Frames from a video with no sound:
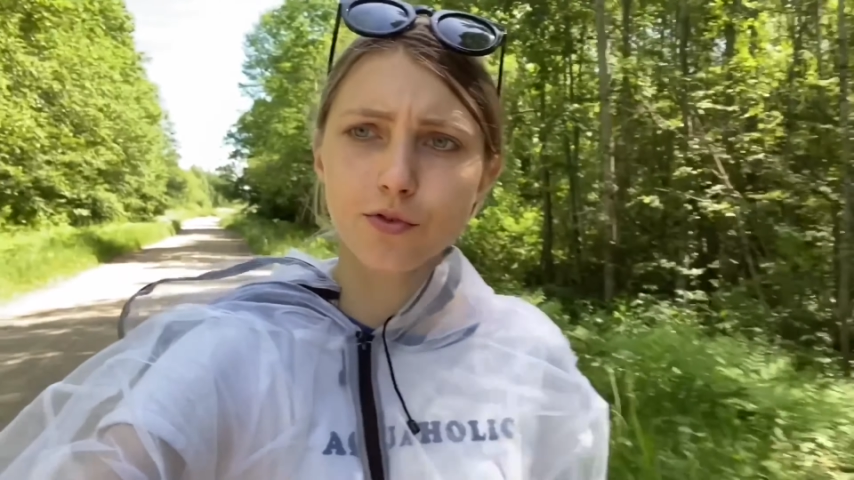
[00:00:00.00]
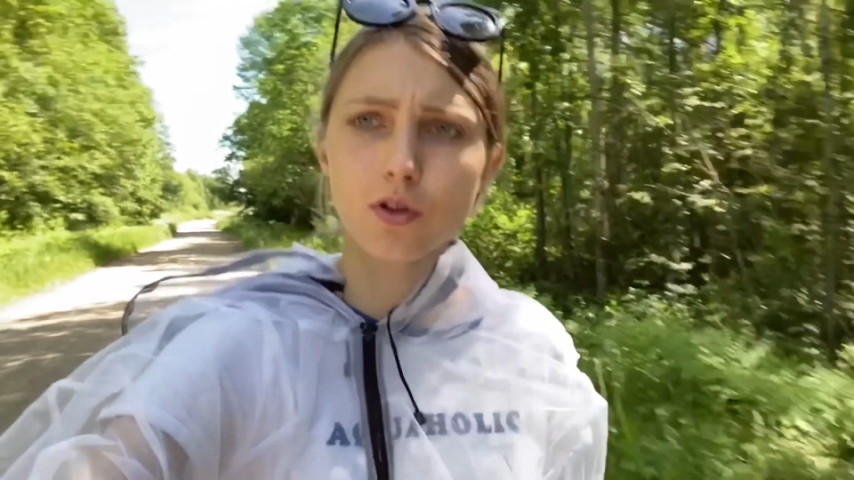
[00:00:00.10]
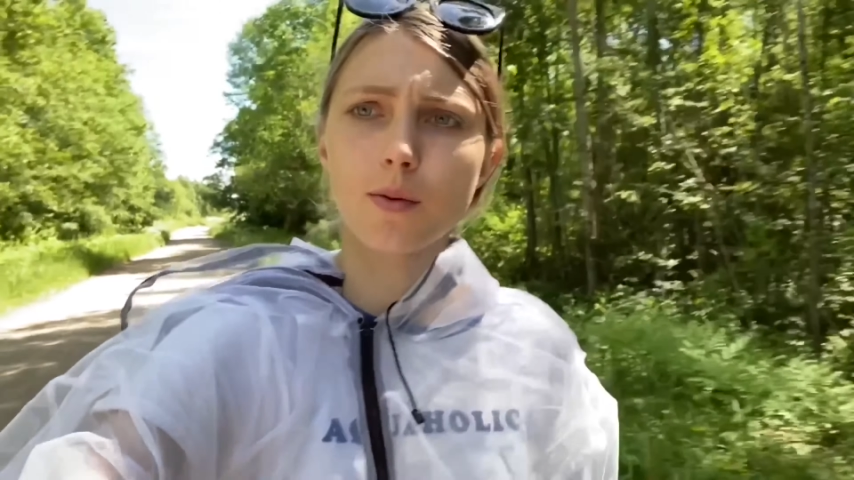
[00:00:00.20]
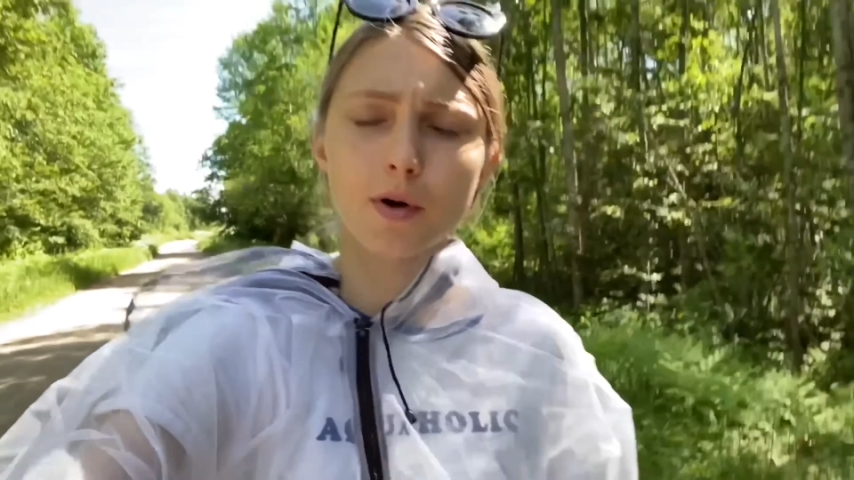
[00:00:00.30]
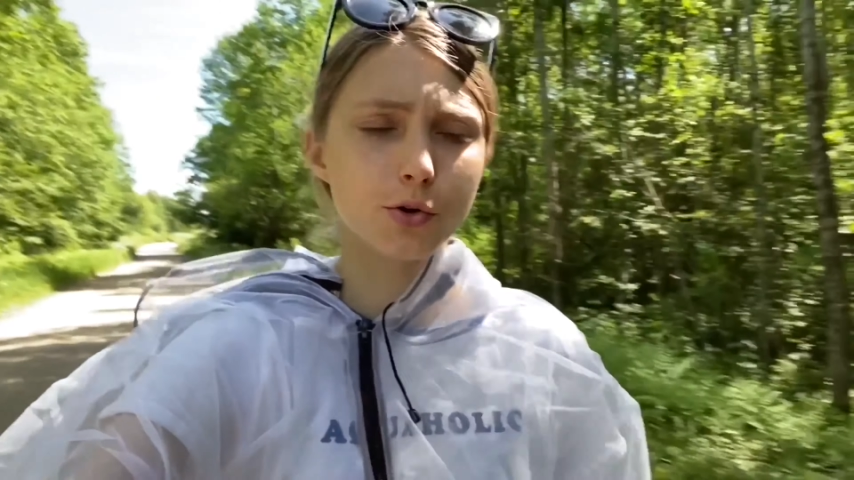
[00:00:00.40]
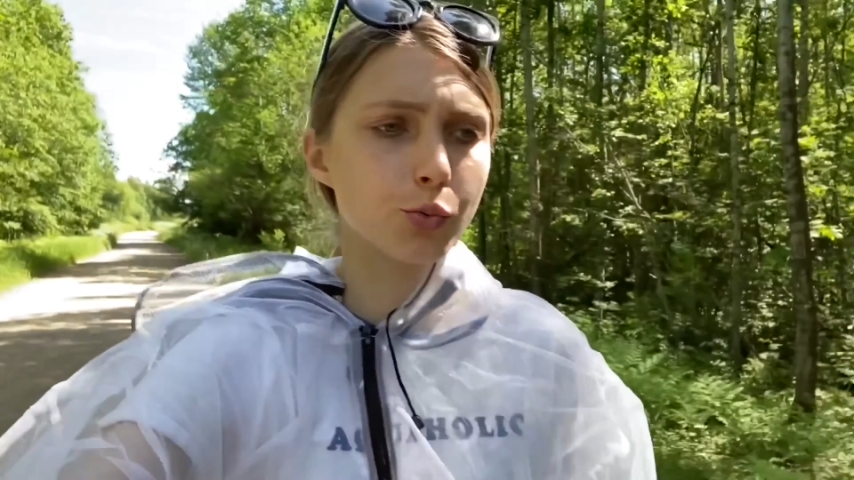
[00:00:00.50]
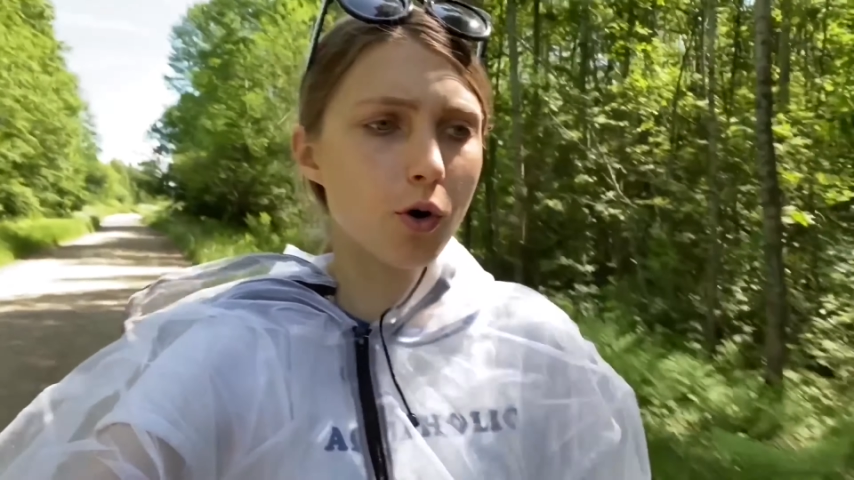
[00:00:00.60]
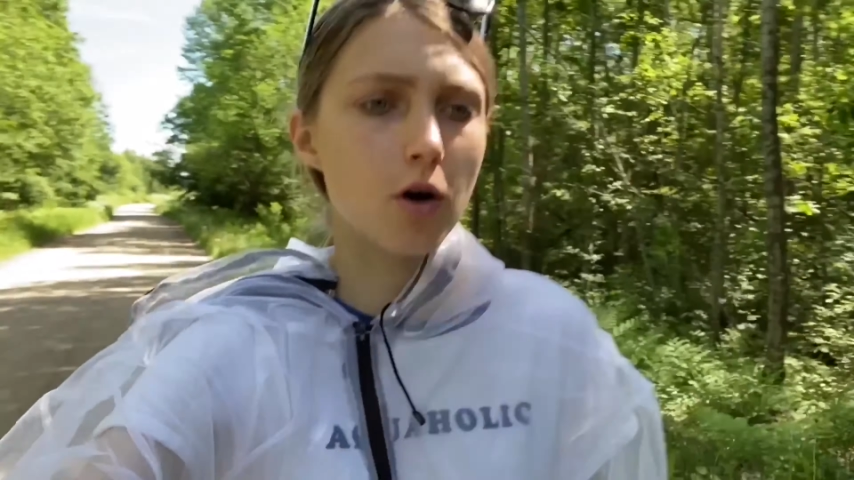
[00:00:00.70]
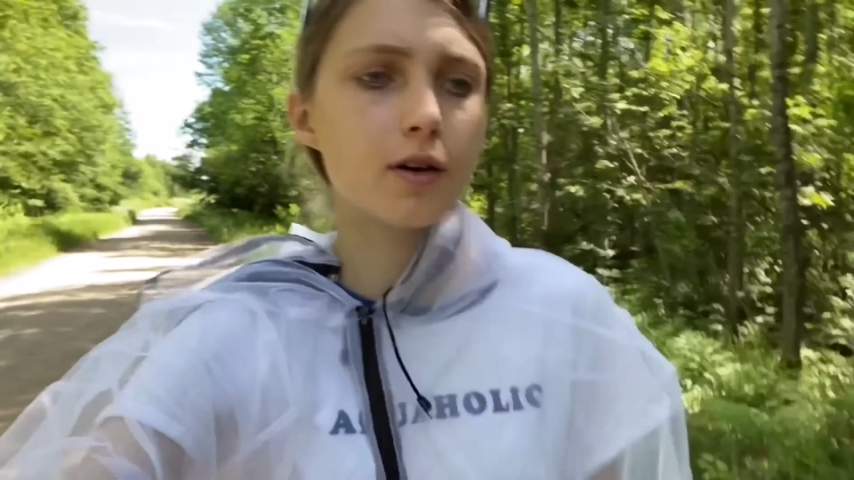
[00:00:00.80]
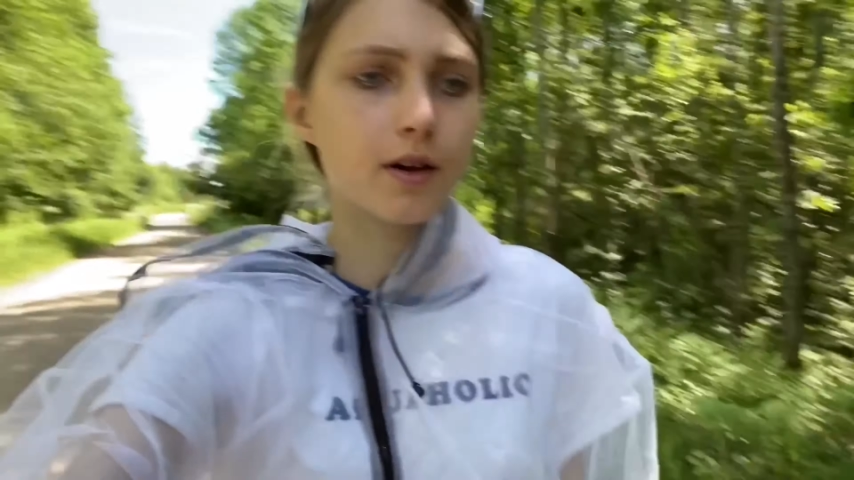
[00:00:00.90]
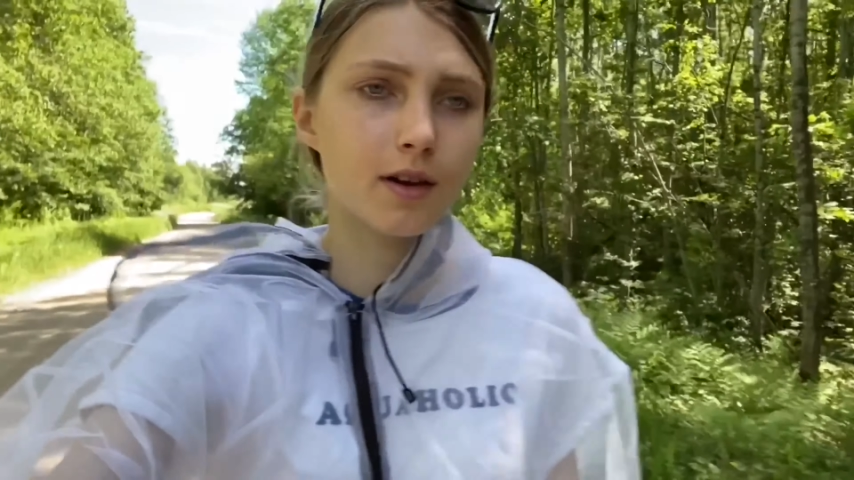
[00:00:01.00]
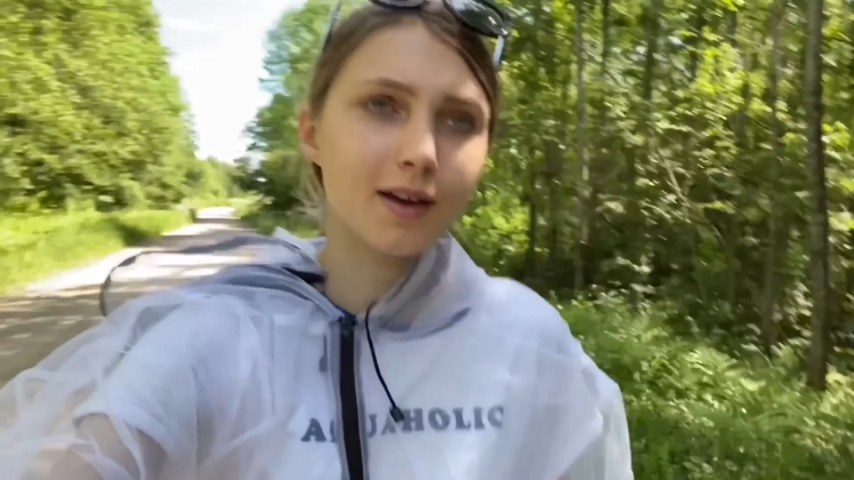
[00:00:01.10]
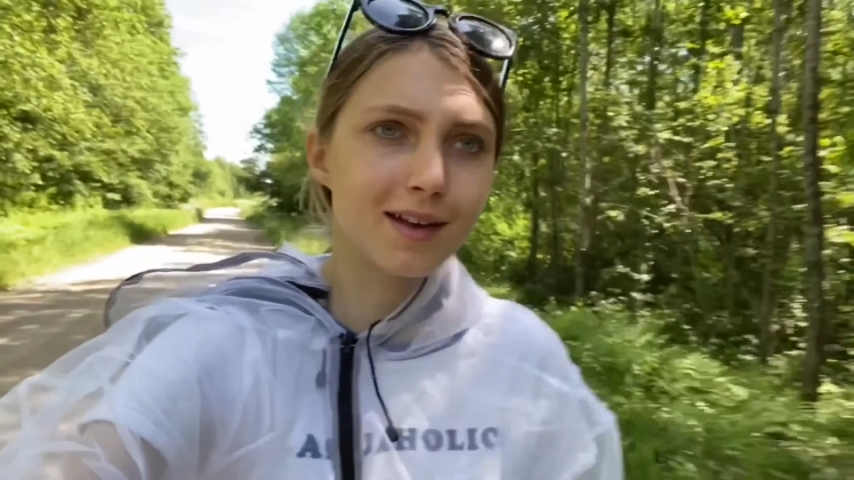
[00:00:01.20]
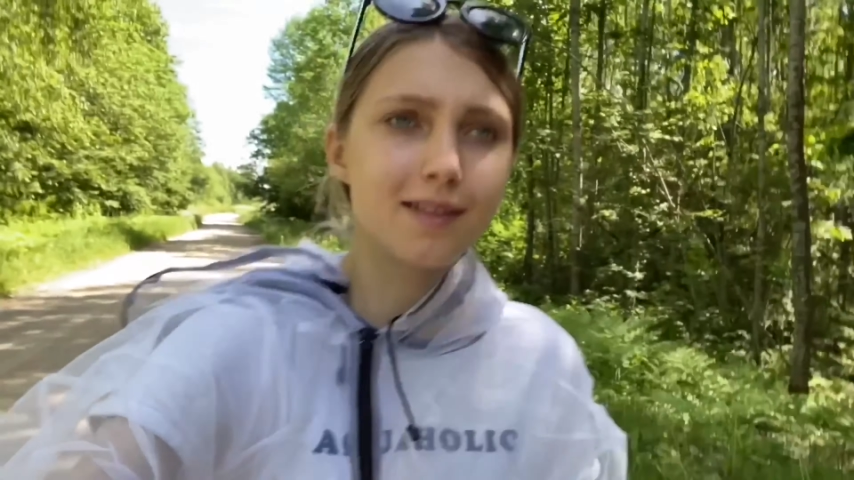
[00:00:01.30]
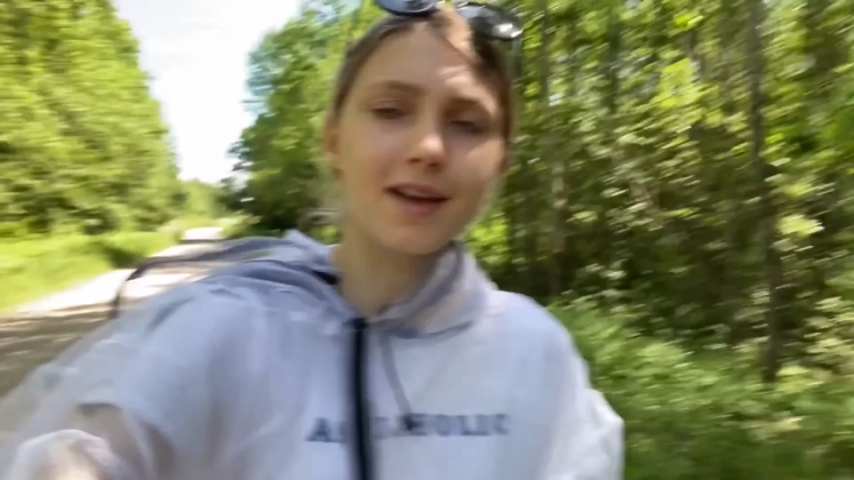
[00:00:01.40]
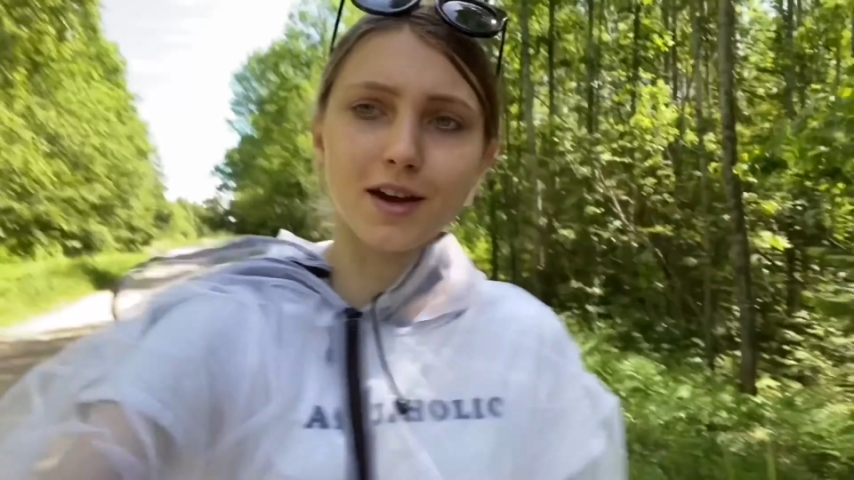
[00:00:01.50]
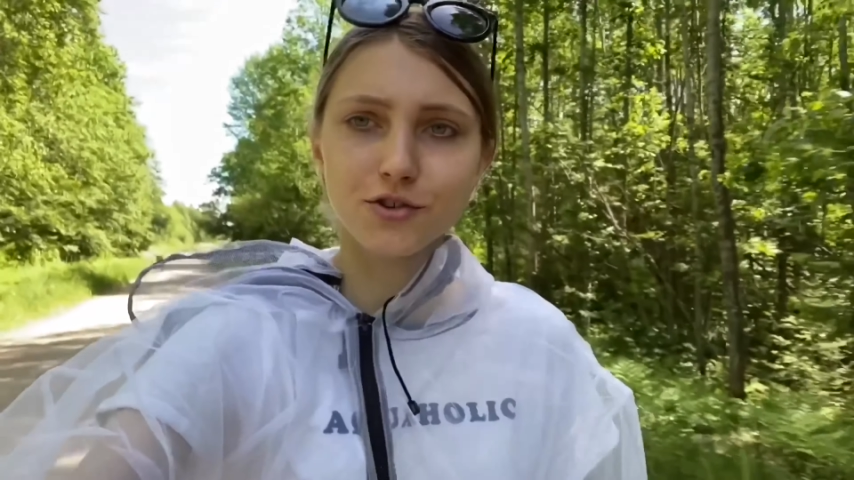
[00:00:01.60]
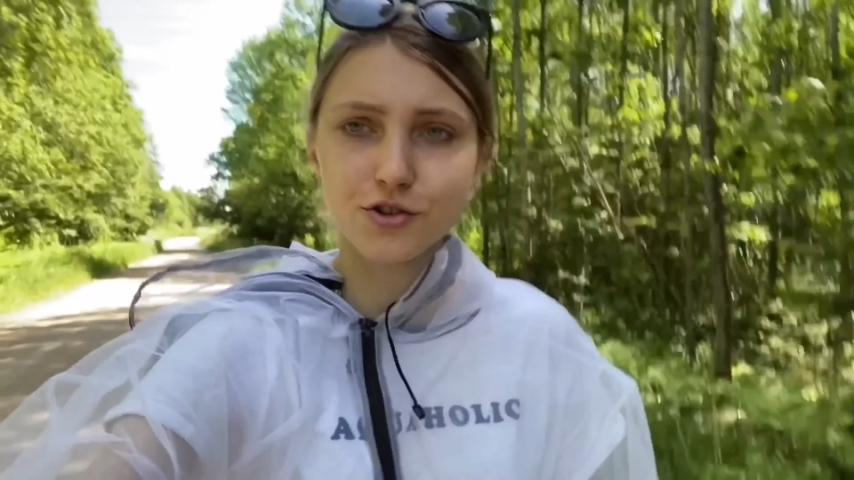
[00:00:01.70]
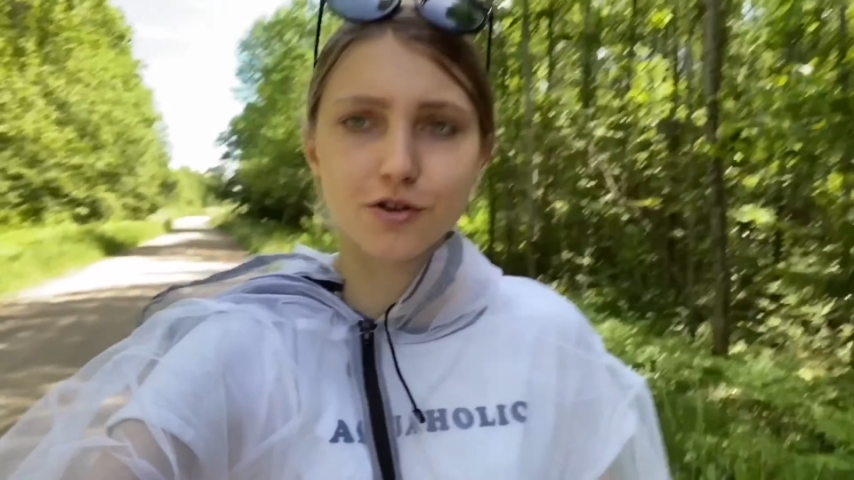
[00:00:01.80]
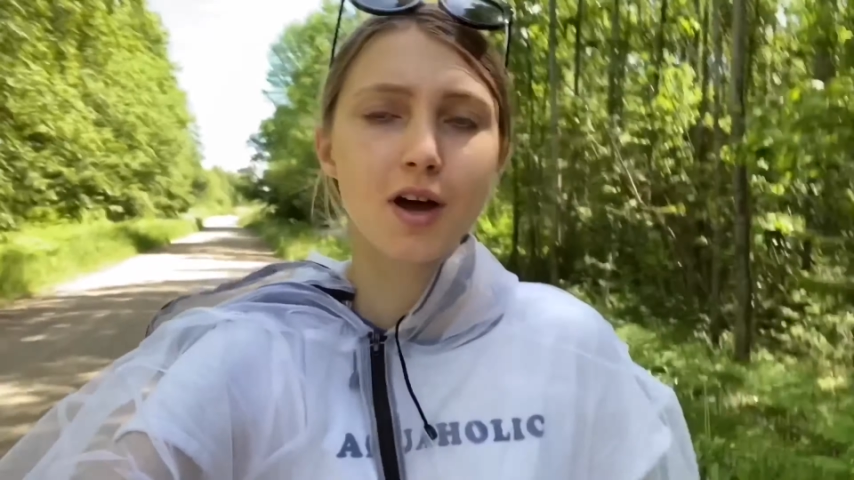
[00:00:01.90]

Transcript: about walking in nature